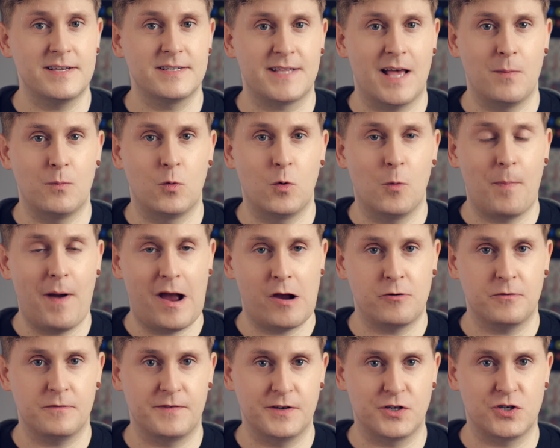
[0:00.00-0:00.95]
is that more
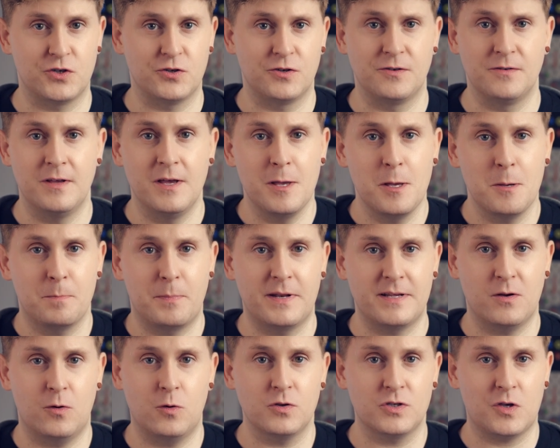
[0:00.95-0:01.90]
power efficient, but
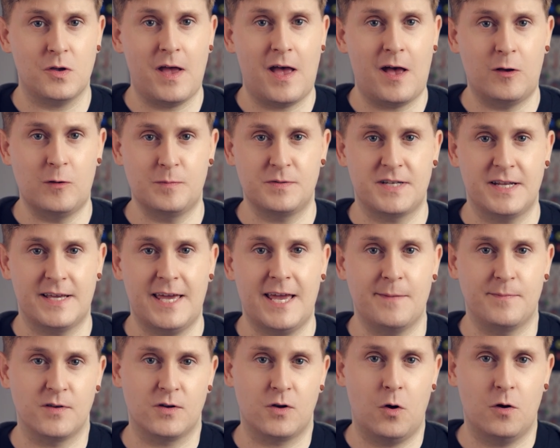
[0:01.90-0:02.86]
it also helps to
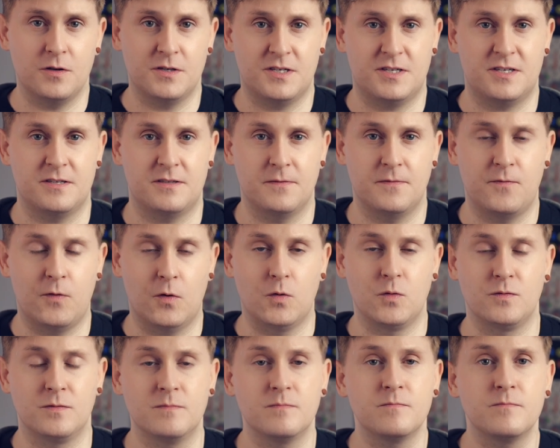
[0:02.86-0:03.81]
keep the costs of the
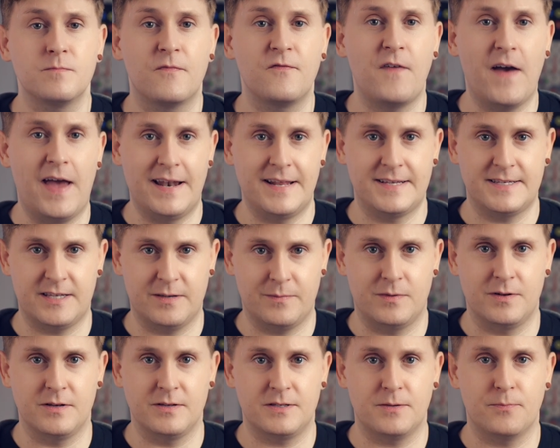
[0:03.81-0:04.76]
phone fairly
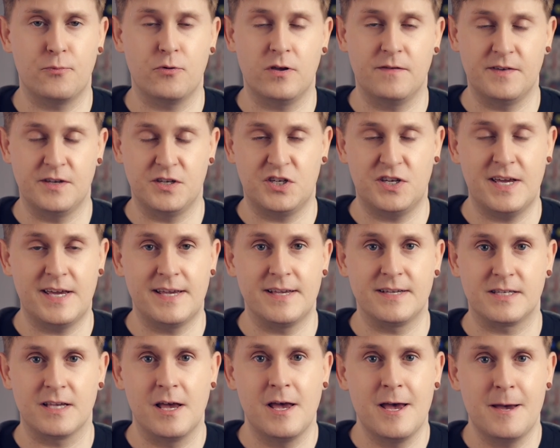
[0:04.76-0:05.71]
similar to previous
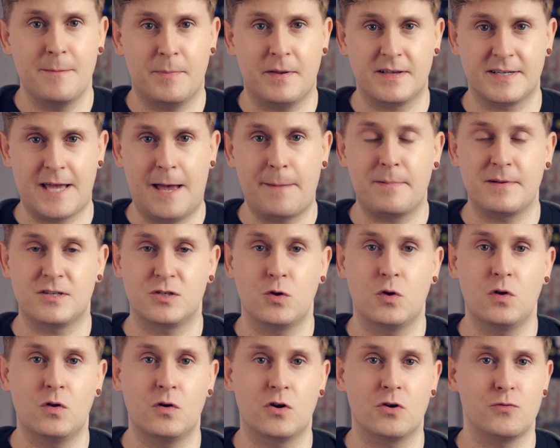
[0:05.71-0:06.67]
years because Apple is
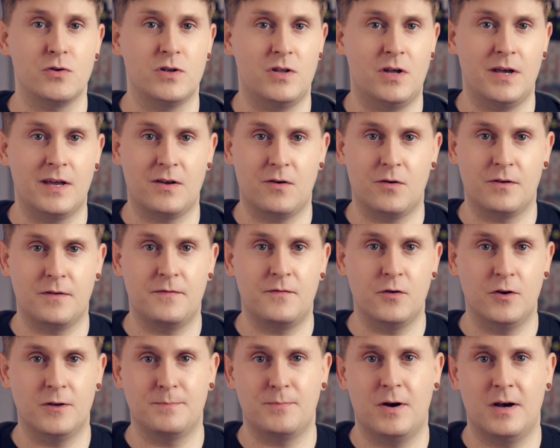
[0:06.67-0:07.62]
no longer relying on a
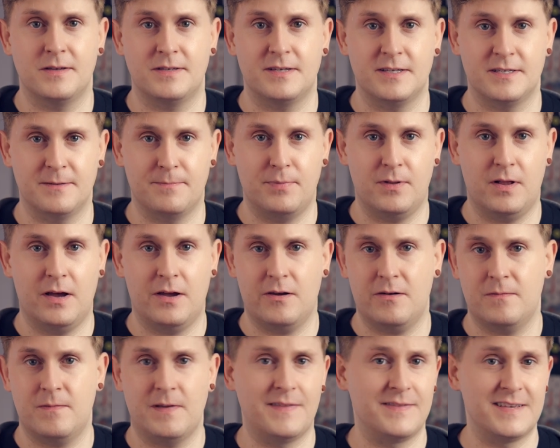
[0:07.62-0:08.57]
third-party
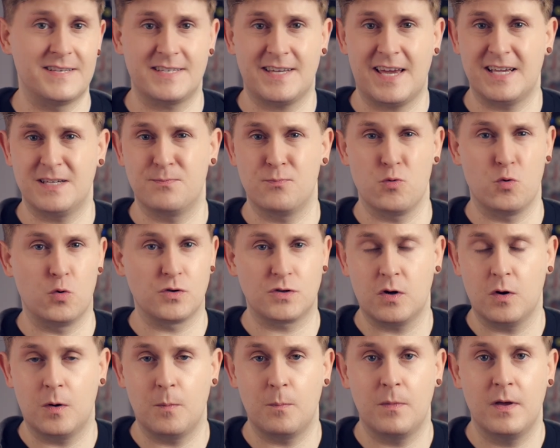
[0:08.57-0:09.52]
supplier, in this case
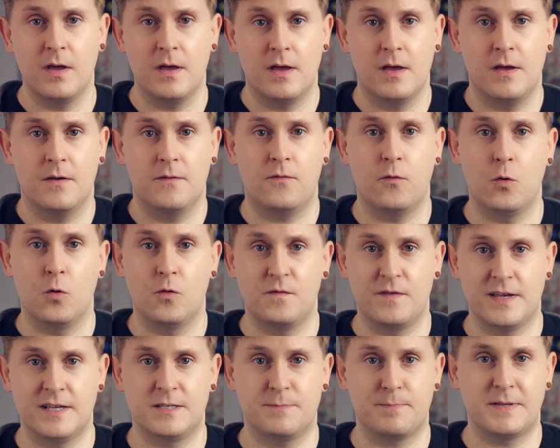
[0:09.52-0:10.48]
Broadcom, for
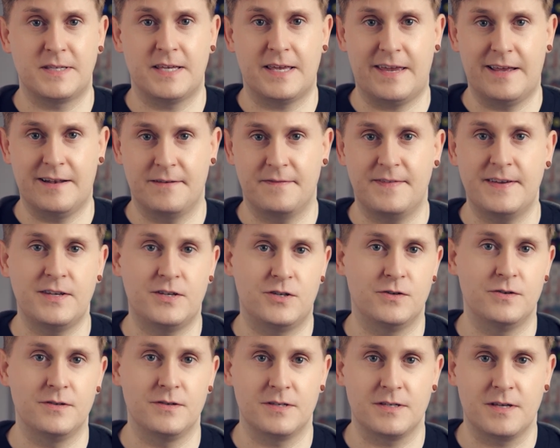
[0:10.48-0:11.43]
these particular
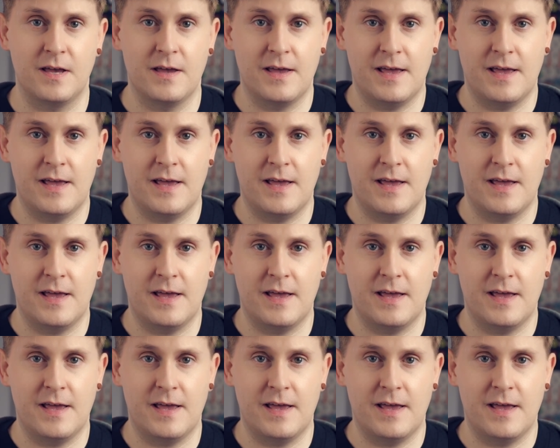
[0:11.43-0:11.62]
features.